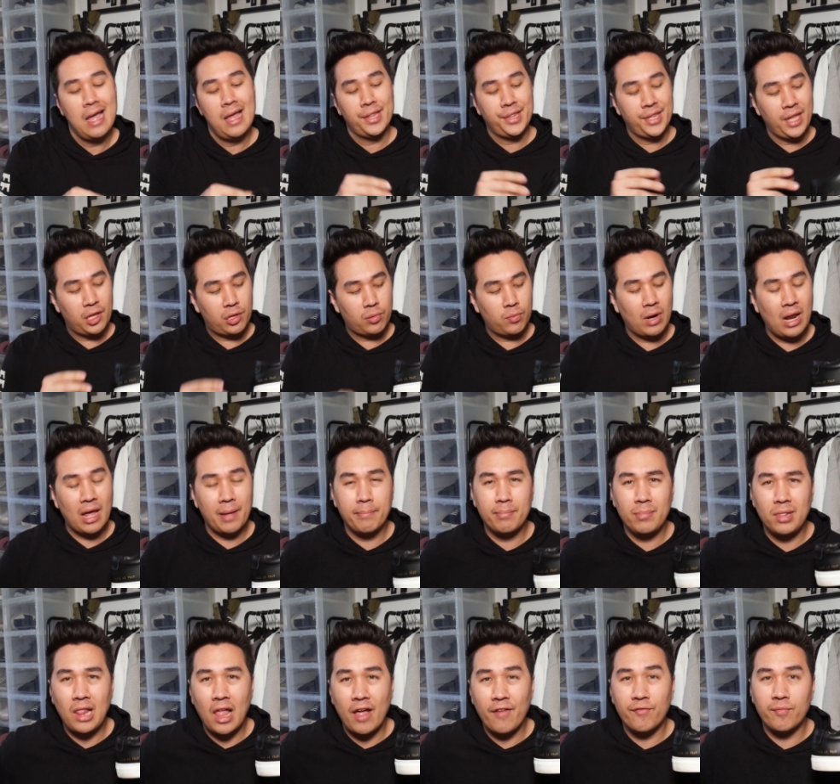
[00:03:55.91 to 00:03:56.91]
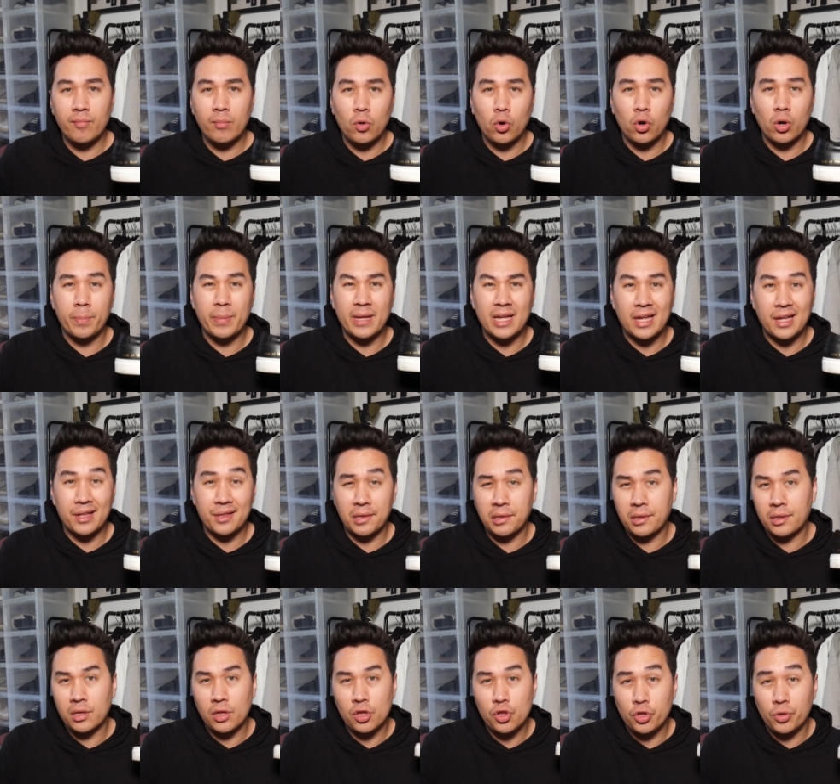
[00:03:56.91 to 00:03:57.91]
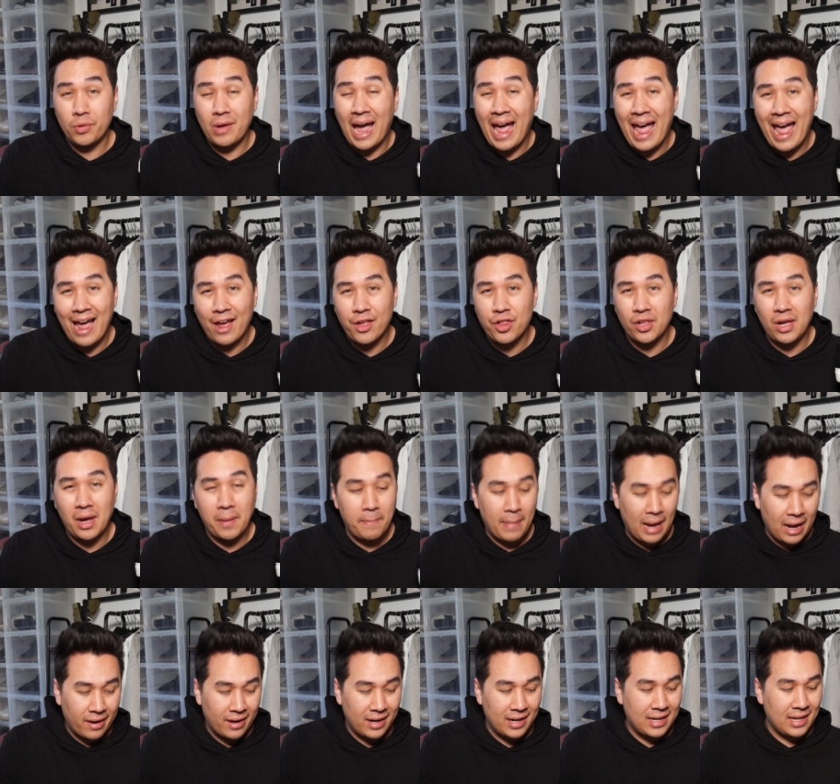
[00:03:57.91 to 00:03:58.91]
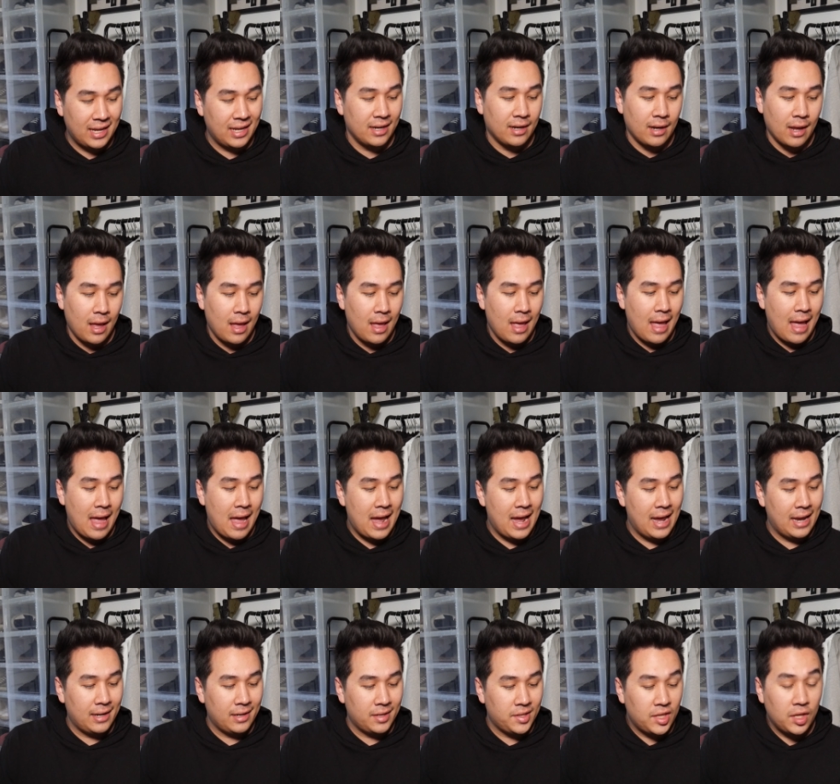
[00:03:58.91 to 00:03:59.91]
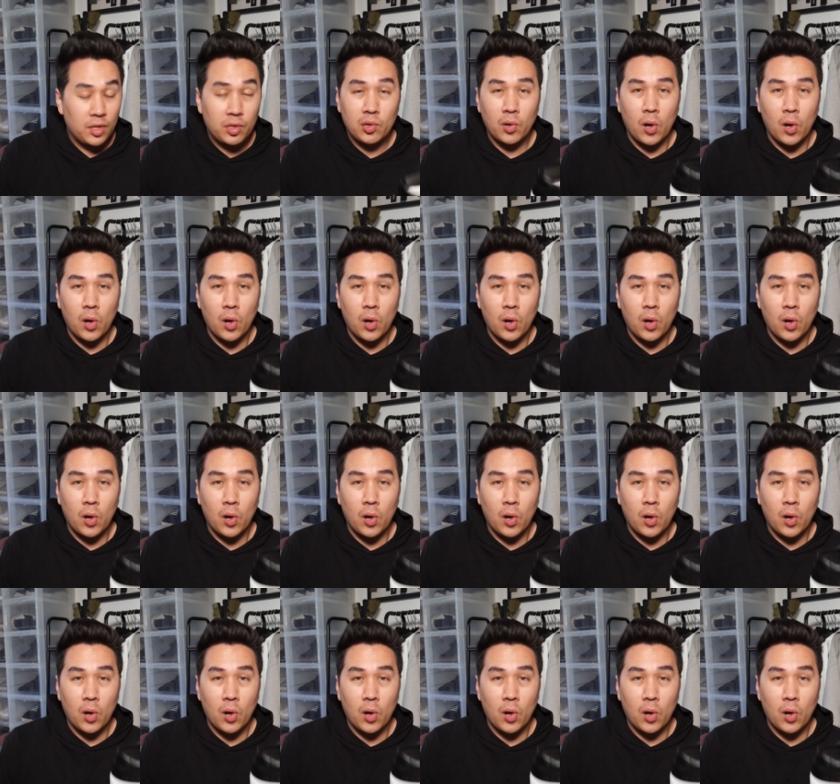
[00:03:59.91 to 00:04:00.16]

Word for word: This one I love more because this is the shoe I actually got married in, and these